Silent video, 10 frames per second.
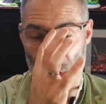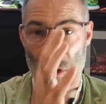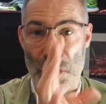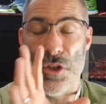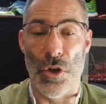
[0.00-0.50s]

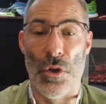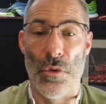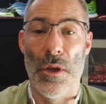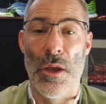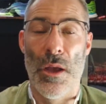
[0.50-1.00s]
to
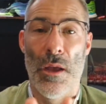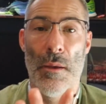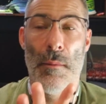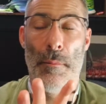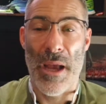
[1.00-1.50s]
you,
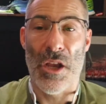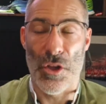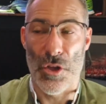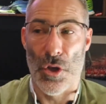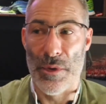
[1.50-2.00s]
back
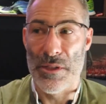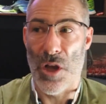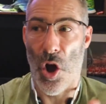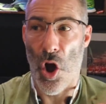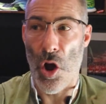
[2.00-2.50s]
at you,
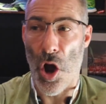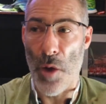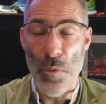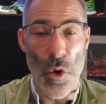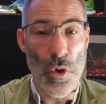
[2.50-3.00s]
is
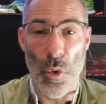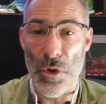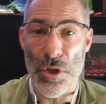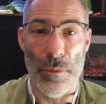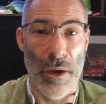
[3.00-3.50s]
I'm not
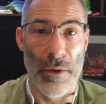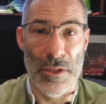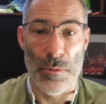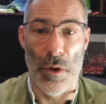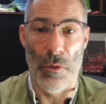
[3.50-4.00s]
calling you out
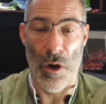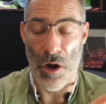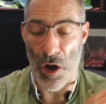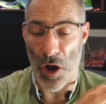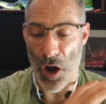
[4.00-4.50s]
as well,
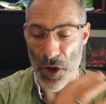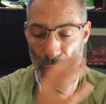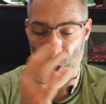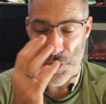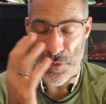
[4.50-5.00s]
right?
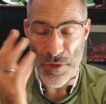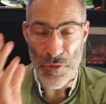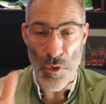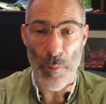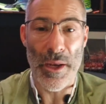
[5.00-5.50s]
You give
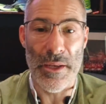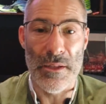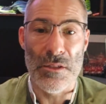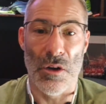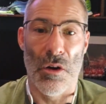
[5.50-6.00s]
your
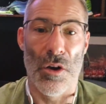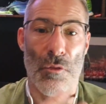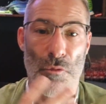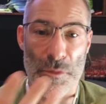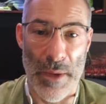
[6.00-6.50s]
opinions, I
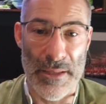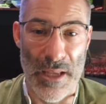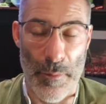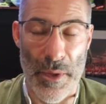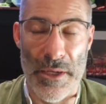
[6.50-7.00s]
respect
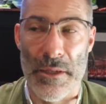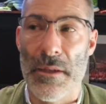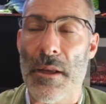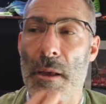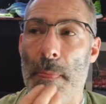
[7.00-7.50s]
that opinion,
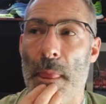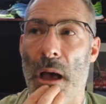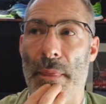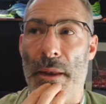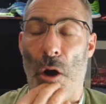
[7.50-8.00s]

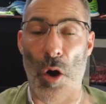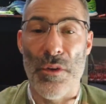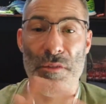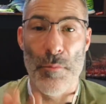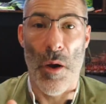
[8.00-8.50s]
and then I'll
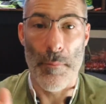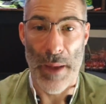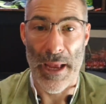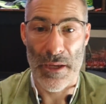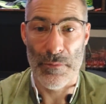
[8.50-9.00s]
give mine
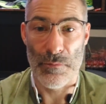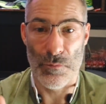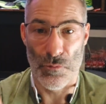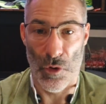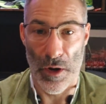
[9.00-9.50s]
back,
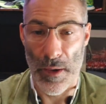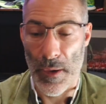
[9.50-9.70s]
right?